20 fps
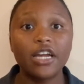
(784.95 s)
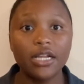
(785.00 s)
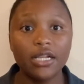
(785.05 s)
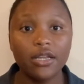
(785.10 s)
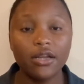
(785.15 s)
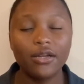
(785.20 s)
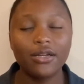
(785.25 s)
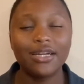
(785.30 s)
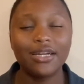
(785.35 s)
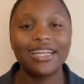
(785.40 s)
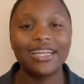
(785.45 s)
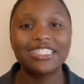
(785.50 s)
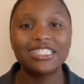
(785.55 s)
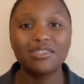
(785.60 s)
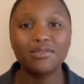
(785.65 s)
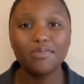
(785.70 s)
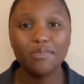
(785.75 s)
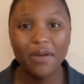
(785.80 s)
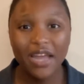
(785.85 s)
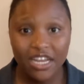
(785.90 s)
clear on that,
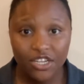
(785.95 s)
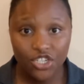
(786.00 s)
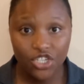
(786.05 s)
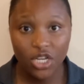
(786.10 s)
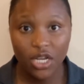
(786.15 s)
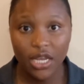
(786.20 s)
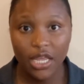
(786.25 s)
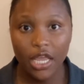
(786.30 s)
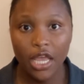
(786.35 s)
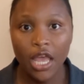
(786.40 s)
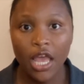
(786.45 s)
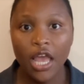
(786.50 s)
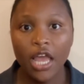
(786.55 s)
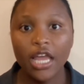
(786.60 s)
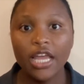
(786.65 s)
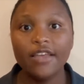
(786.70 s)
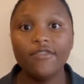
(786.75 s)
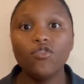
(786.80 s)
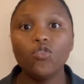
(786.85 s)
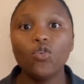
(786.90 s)
especially
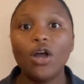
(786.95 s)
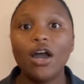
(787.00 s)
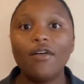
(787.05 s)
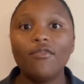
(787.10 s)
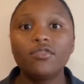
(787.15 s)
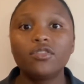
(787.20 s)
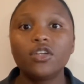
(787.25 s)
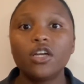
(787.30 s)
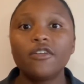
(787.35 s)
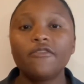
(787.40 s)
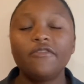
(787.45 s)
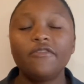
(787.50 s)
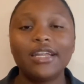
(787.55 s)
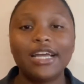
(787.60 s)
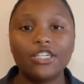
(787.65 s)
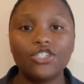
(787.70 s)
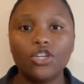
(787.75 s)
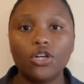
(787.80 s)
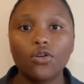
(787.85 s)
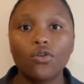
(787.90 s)
if you have certain
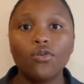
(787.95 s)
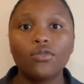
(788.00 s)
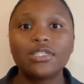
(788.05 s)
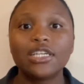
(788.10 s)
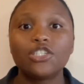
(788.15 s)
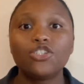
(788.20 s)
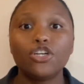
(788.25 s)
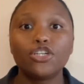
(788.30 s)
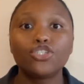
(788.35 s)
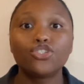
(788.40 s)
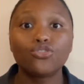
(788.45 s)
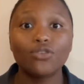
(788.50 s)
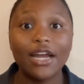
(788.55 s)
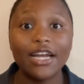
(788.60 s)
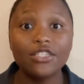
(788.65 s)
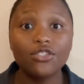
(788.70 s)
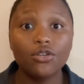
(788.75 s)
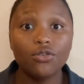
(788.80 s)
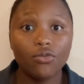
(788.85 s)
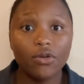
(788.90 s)
financial goals that you're
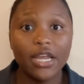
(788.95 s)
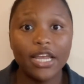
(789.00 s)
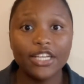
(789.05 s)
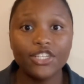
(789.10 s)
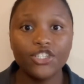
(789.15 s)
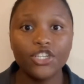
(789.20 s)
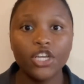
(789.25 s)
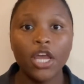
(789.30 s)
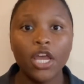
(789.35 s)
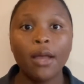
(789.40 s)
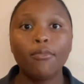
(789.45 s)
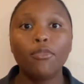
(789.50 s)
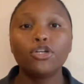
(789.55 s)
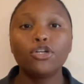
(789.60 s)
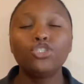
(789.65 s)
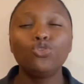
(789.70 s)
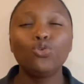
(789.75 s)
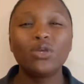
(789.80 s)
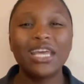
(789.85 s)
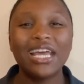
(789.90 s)
trying to reach,
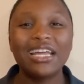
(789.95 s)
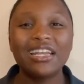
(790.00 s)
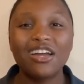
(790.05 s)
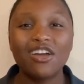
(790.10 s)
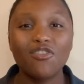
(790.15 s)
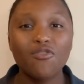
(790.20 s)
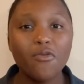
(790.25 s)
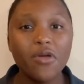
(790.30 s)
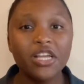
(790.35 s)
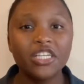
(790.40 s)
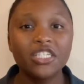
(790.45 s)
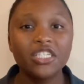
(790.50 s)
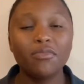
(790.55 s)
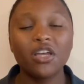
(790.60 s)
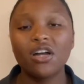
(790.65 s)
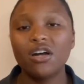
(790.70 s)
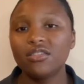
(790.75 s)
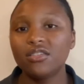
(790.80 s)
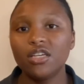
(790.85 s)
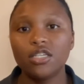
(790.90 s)
but you cannot reach it
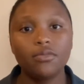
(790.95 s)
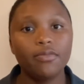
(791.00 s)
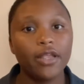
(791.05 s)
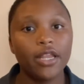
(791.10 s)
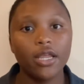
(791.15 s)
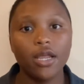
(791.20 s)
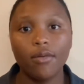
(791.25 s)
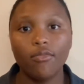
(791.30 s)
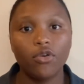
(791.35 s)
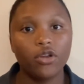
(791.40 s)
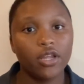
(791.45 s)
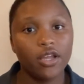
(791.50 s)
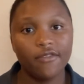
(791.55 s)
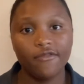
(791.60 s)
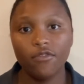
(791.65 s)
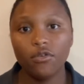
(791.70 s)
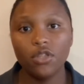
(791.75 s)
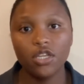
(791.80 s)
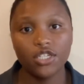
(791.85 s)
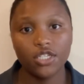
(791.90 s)
because you're spending your money on
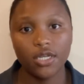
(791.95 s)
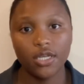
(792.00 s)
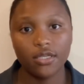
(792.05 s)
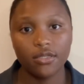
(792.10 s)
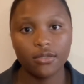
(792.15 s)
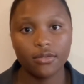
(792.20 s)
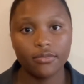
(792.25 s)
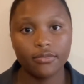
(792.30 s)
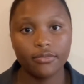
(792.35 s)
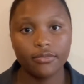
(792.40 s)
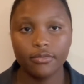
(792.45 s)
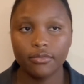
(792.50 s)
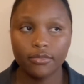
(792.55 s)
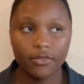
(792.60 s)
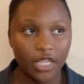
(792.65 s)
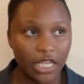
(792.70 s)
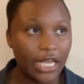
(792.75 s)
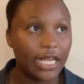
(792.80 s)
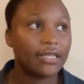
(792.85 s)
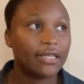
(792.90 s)
foolishness.
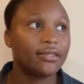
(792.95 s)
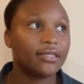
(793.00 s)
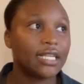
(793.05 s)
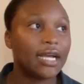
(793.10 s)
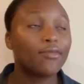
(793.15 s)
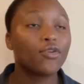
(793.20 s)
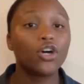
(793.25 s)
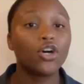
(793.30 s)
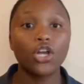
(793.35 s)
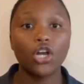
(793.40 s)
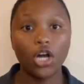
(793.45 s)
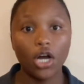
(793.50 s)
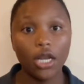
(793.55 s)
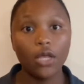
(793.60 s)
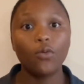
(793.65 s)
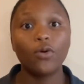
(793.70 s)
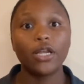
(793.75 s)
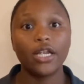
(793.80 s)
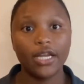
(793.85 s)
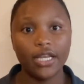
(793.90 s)
Yes, I'm going to call
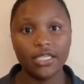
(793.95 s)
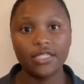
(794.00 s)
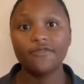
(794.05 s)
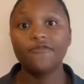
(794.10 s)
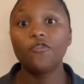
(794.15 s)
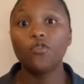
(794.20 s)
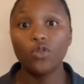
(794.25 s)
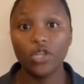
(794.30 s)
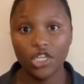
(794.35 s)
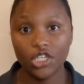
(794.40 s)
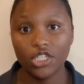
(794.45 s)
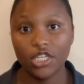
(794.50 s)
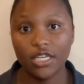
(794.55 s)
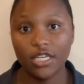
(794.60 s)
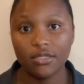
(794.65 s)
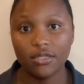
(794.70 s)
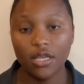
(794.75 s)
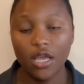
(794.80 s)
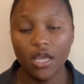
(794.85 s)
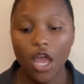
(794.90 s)
it what it is,
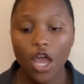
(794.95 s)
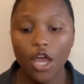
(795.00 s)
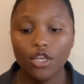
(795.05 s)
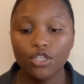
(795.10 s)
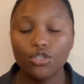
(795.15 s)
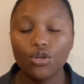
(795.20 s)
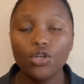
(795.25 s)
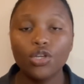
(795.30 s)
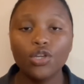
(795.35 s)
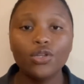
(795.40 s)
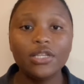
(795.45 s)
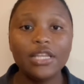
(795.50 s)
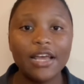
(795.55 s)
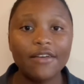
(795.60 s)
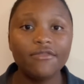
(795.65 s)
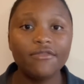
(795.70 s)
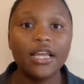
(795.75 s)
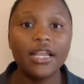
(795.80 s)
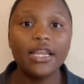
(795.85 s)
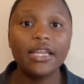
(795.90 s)
foolishness. So you
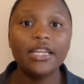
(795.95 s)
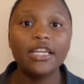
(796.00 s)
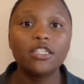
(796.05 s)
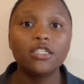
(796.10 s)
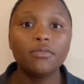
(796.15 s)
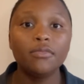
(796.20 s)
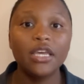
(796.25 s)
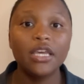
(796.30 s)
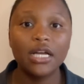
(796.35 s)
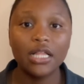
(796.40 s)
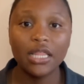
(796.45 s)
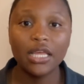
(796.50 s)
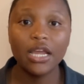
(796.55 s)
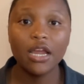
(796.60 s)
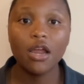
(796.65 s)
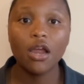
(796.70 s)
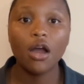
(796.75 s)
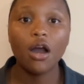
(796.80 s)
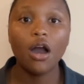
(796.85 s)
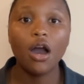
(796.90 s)
definitely need to be
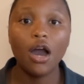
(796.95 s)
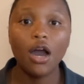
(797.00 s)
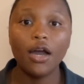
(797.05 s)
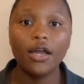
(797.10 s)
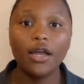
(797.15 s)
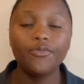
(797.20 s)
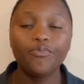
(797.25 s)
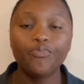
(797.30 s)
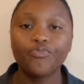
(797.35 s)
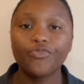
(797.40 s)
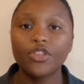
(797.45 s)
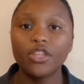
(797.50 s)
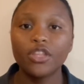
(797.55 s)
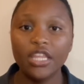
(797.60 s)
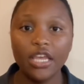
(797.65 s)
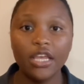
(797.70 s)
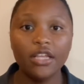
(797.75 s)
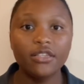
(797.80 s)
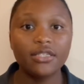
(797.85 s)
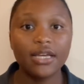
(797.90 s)
clear on
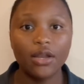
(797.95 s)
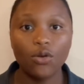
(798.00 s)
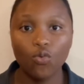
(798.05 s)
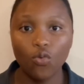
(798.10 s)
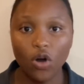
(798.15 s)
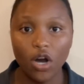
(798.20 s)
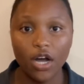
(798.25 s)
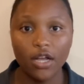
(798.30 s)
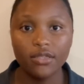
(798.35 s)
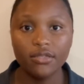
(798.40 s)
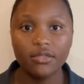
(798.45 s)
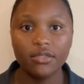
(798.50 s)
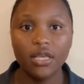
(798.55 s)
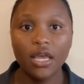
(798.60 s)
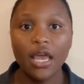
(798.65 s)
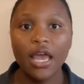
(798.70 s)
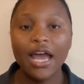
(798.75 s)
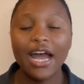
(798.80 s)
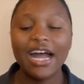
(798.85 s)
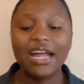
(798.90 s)
needs and wants,
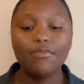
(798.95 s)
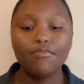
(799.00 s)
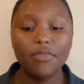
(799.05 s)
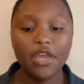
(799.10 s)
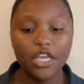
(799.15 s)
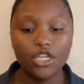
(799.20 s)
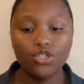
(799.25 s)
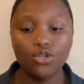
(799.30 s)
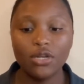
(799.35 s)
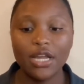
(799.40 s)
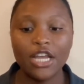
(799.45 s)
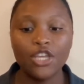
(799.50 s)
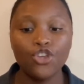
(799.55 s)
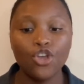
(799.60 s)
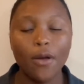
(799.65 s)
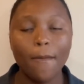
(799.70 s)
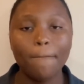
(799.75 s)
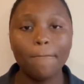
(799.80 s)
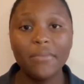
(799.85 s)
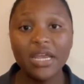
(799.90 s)
and make sure that
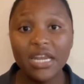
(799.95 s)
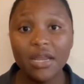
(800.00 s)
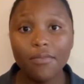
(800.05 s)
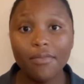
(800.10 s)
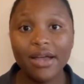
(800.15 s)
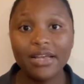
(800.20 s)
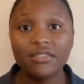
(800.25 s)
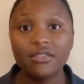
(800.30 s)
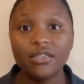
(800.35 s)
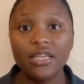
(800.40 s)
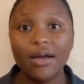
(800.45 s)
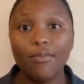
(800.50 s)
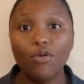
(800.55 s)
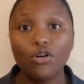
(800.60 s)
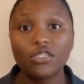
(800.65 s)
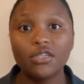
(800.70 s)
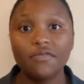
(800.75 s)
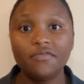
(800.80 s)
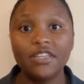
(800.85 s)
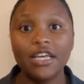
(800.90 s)
you're minimizing the
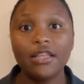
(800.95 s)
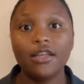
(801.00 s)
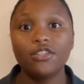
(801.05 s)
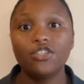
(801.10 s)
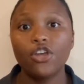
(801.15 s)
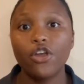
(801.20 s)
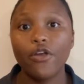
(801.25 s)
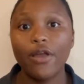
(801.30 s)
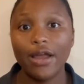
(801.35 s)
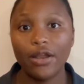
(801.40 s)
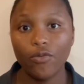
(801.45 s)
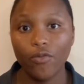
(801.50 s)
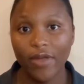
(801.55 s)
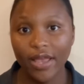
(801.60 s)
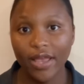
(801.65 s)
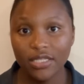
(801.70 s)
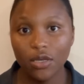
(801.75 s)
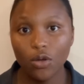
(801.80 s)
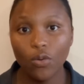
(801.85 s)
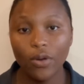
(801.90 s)
amount of debt that you're
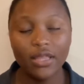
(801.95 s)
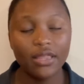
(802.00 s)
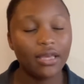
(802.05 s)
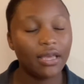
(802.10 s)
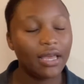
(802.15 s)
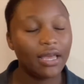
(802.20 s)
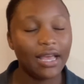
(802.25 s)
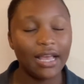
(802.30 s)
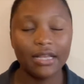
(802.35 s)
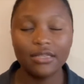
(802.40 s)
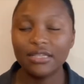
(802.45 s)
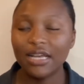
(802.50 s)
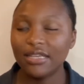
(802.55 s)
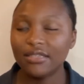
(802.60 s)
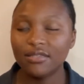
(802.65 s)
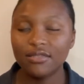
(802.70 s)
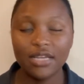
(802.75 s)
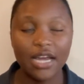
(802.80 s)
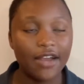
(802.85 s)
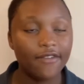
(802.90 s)
graduating with,
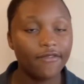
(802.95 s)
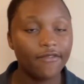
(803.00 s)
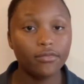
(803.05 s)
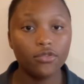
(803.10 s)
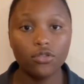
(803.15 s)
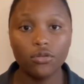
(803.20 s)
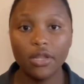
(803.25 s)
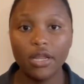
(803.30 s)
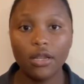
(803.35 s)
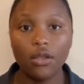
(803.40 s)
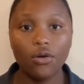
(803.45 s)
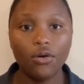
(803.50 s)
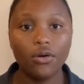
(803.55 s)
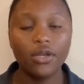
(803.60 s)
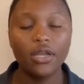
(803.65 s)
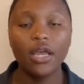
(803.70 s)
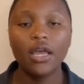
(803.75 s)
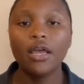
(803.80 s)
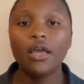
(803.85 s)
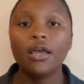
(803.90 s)
aside from student
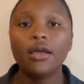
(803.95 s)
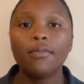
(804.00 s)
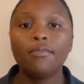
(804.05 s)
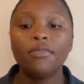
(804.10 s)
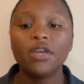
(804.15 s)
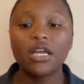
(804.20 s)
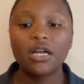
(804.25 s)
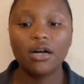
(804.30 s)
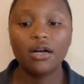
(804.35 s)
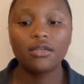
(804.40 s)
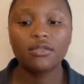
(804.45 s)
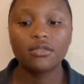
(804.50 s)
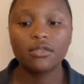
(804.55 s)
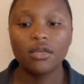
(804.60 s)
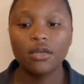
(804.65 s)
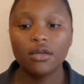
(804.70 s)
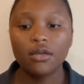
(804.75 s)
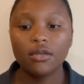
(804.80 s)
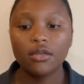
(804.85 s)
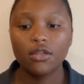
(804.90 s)
loan, because,
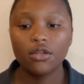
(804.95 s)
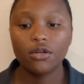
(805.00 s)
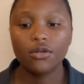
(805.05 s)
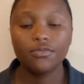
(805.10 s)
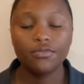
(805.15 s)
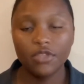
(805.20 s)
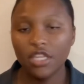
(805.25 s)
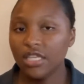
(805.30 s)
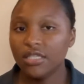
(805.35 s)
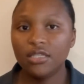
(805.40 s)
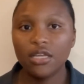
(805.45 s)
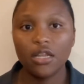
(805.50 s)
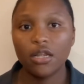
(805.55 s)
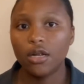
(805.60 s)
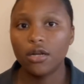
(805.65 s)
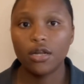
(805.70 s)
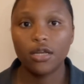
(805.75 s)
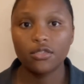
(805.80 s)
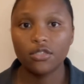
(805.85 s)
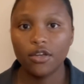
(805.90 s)
you know, these debts
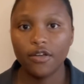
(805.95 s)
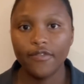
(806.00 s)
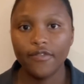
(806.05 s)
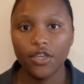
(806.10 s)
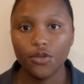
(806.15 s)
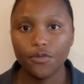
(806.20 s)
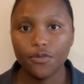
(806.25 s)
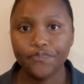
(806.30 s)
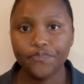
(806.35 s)
are not serving you.